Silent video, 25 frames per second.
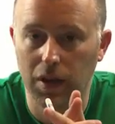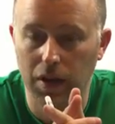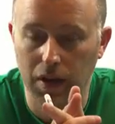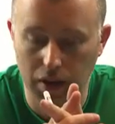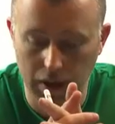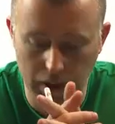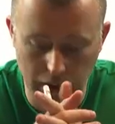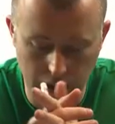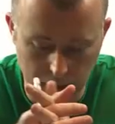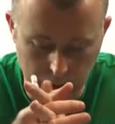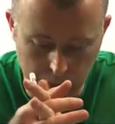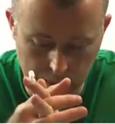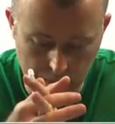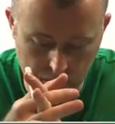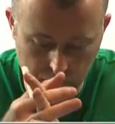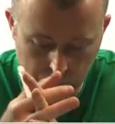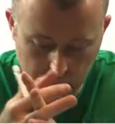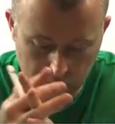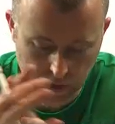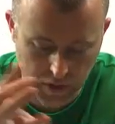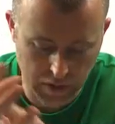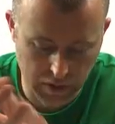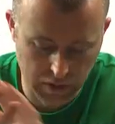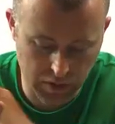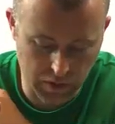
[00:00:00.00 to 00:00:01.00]

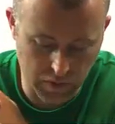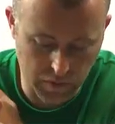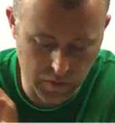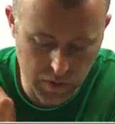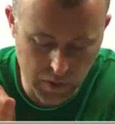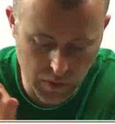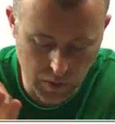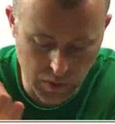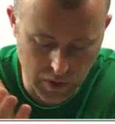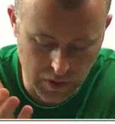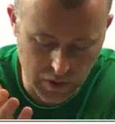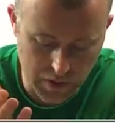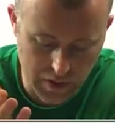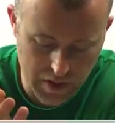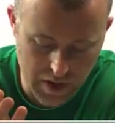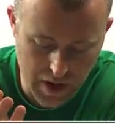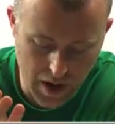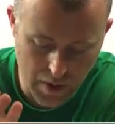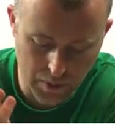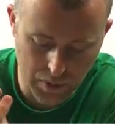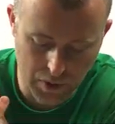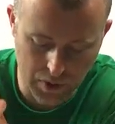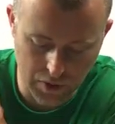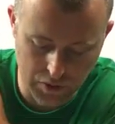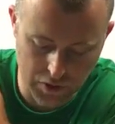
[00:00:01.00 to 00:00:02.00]
The fewer
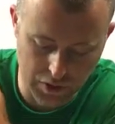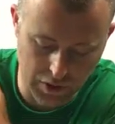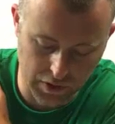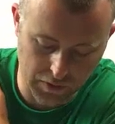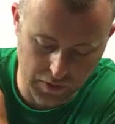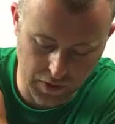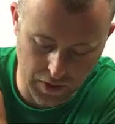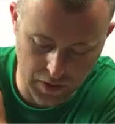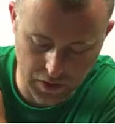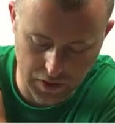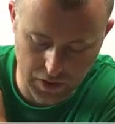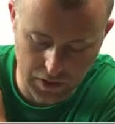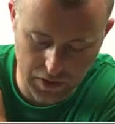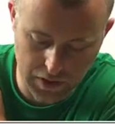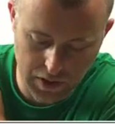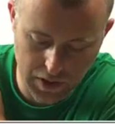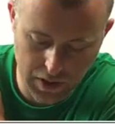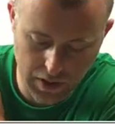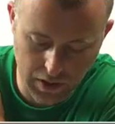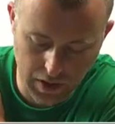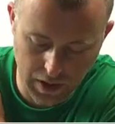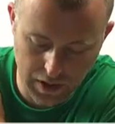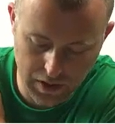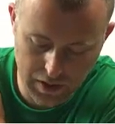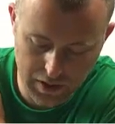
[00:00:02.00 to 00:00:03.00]
number of trig functions.
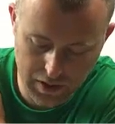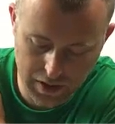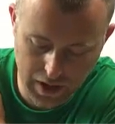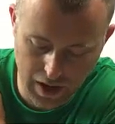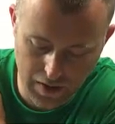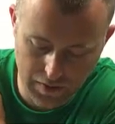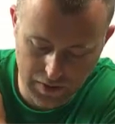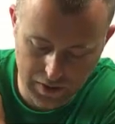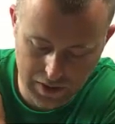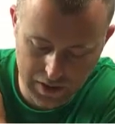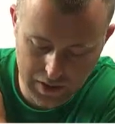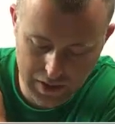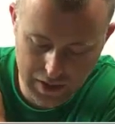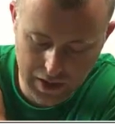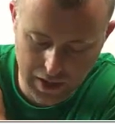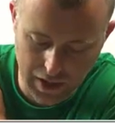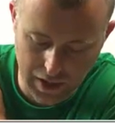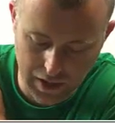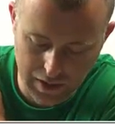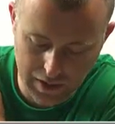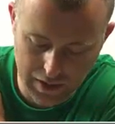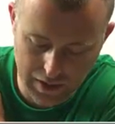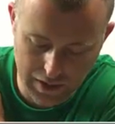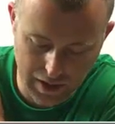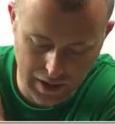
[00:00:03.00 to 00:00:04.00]
Here I just have a
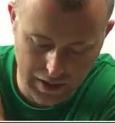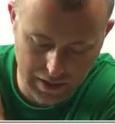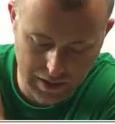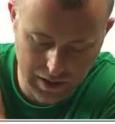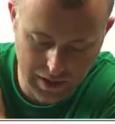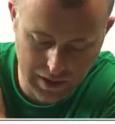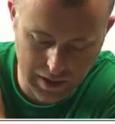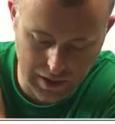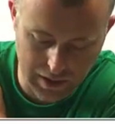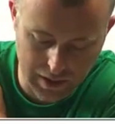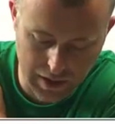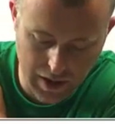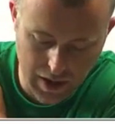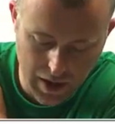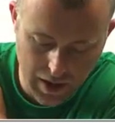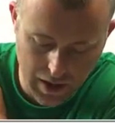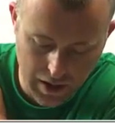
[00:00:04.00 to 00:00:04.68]
secant and that's it.